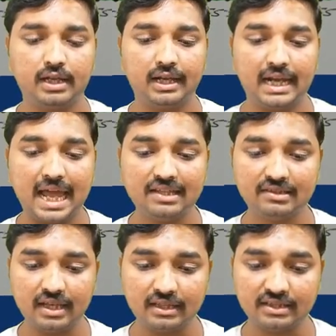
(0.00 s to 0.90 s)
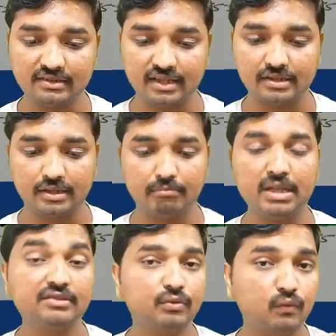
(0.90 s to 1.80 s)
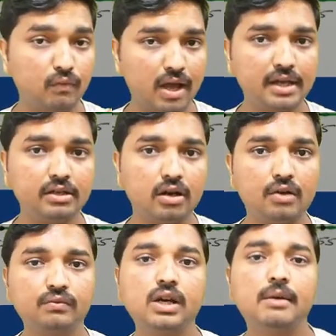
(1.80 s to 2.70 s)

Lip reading: lies in this region, means weight of